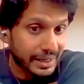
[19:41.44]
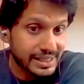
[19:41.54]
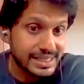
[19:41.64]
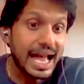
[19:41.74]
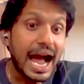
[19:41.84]

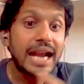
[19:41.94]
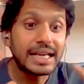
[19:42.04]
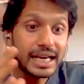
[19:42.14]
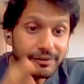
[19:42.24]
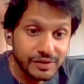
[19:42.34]
big
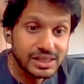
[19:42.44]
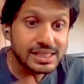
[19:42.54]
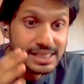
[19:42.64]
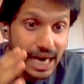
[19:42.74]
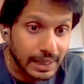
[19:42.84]
companies. I
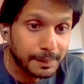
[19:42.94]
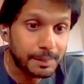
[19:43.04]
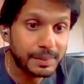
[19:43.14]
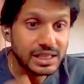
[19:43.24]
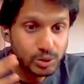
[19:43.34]
tied up with
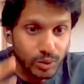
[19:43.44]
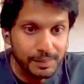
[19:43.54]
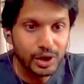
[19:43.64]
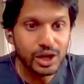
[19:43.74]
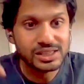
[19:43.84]
startup
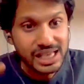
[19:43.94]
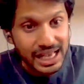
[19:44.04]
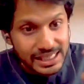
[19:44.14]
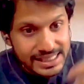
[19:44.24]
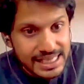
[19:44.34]
companies. Why?
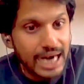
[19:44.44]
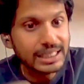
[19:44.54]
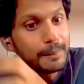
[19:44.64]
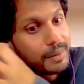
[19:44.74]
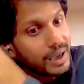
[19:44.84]
Because
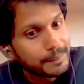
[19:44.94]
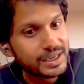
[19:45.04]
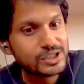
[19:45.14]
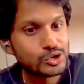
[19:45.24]
startup